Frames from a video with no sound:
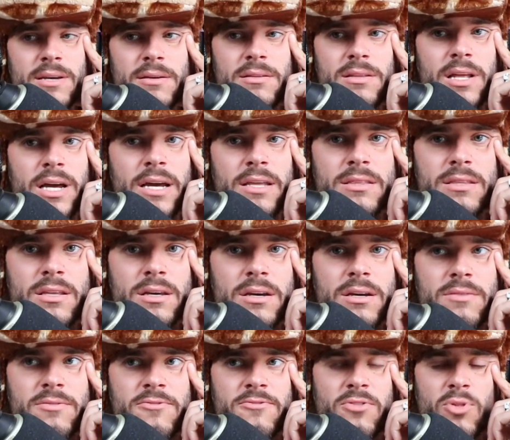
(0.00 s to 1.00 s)
Like
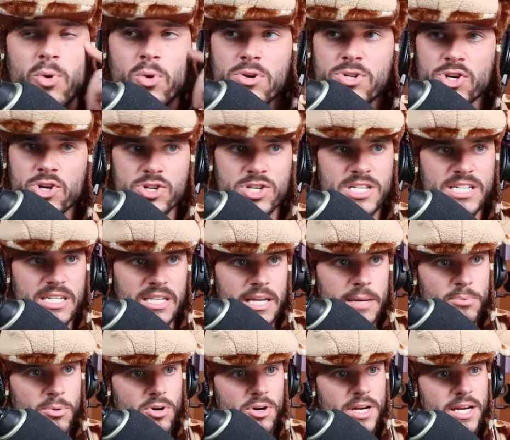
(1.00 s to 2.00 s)
the floors are
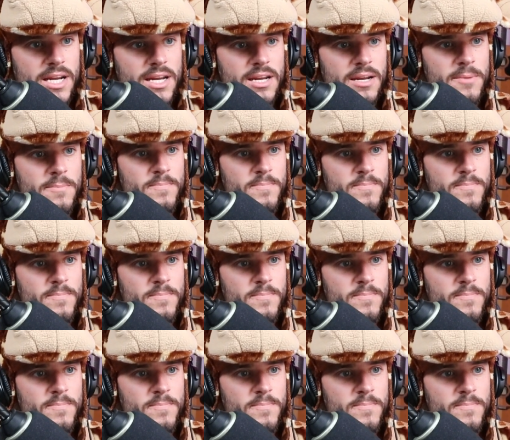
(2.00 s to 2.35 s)
slippery.